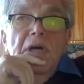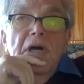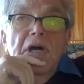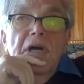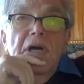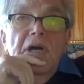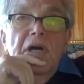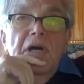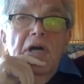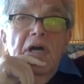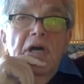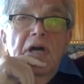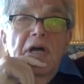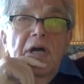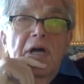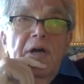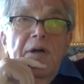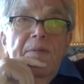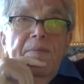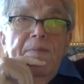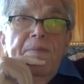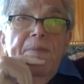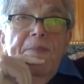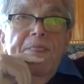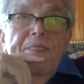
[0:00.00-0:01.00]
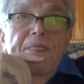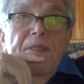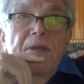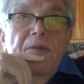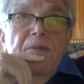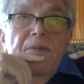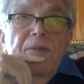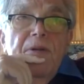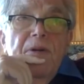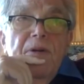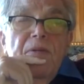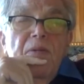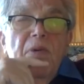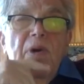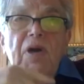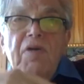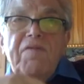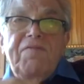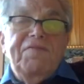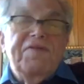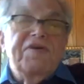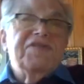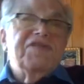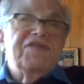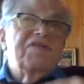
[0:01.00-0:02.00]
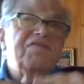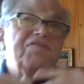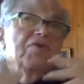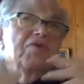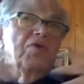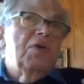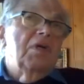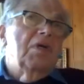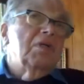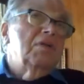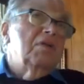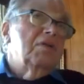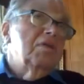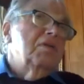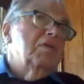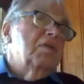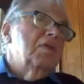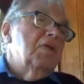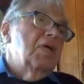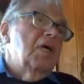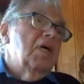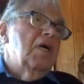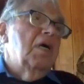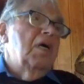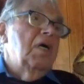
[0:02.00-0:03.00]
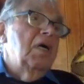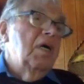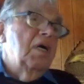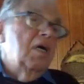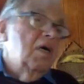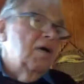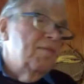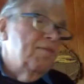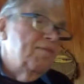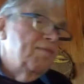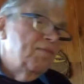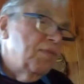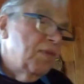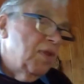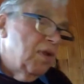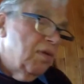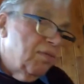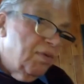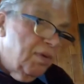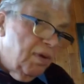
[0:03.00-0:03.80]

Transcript: um, well, first of all, um,